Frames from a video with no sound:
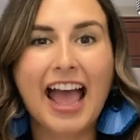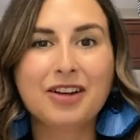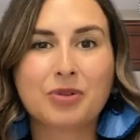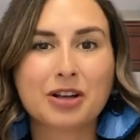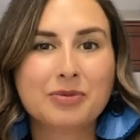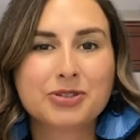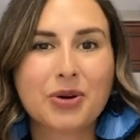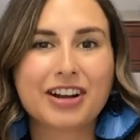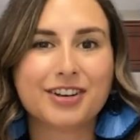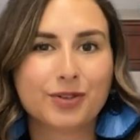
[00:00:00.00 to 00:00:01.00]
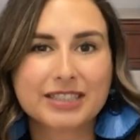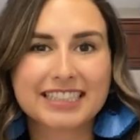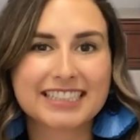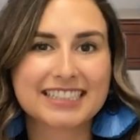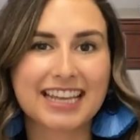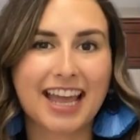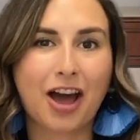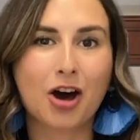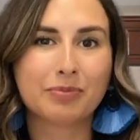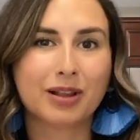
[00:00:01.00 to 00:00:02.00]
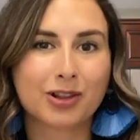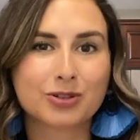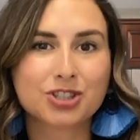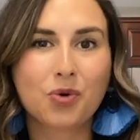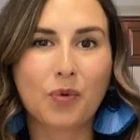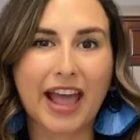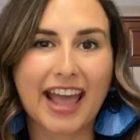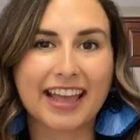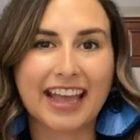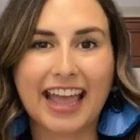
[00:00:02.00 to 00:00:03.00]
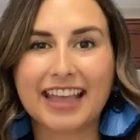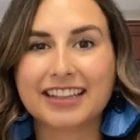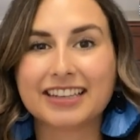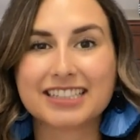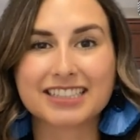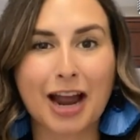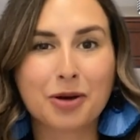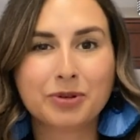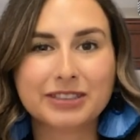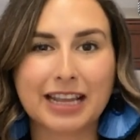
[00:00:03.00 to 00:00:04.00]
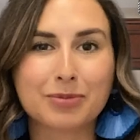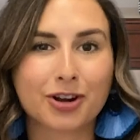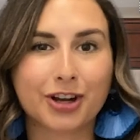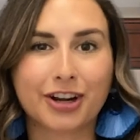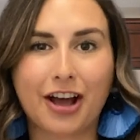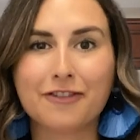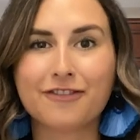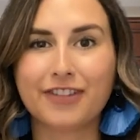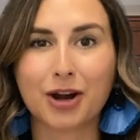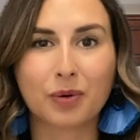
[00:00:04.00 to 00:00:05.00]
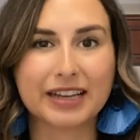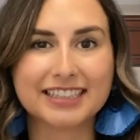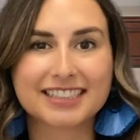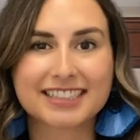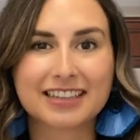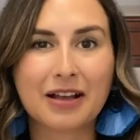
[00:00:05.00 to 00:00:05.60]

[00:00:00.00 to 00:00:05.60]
and welcome to our newest listing on Maloja Way in the desirable neighbourhood of Fairwinds.